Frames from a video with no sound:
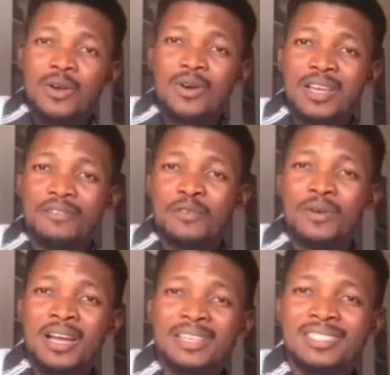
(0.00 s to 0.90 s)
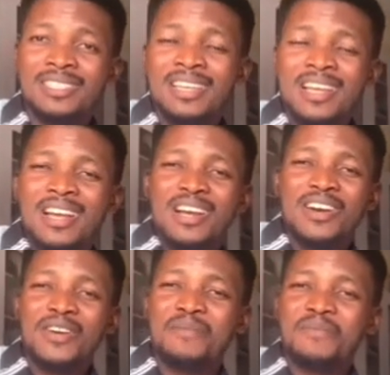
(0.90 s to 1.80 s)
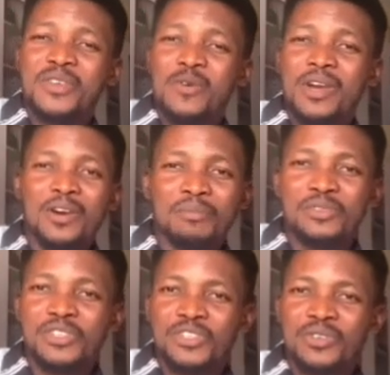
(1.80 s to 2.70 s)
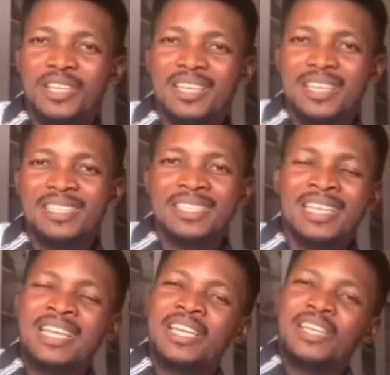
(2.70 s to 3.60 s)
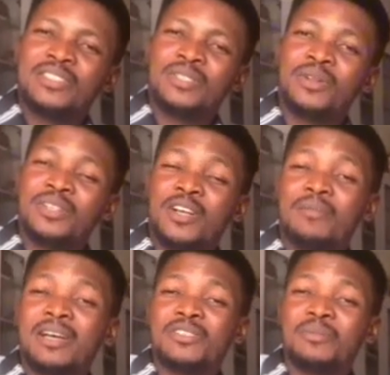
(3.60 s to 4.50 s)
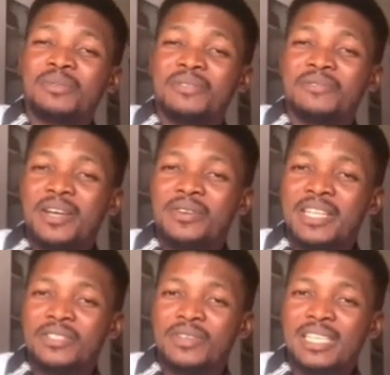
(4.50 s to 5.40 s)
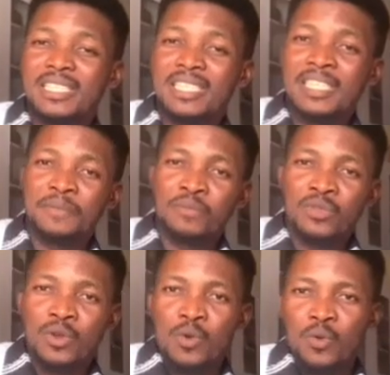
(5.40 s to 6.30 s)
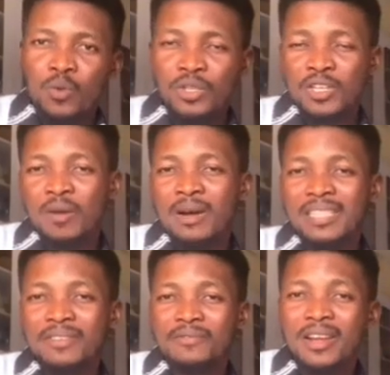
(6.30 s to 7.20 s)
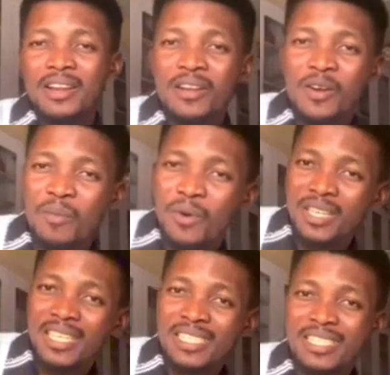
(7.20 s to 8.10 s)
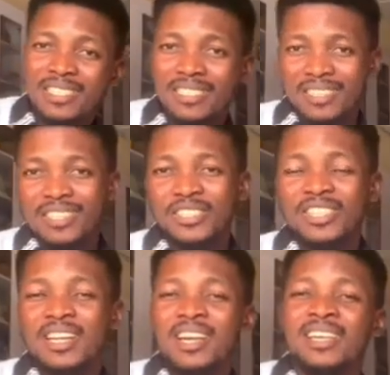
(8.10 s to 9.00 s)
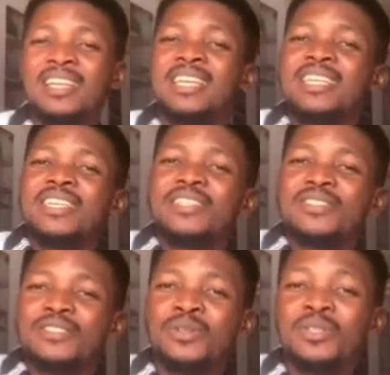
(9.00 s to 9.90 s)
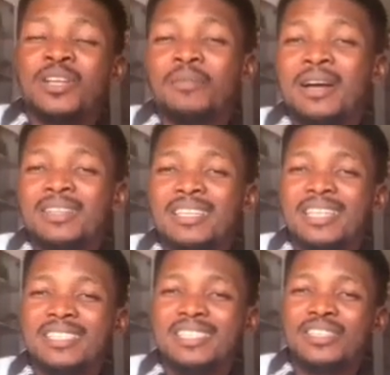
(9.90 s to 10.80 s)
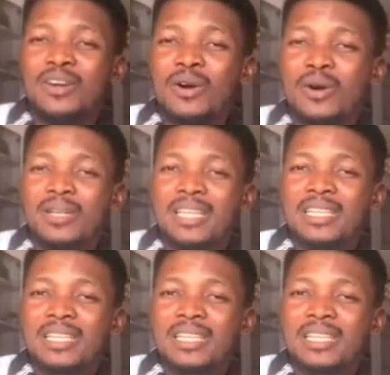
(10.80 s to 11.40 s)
Okay, viewers, you're welcome to the show again. Today, I want to talk about something very interesting. We want to talk about a very common disease in Nigeria. Today, I want to talk about a disease called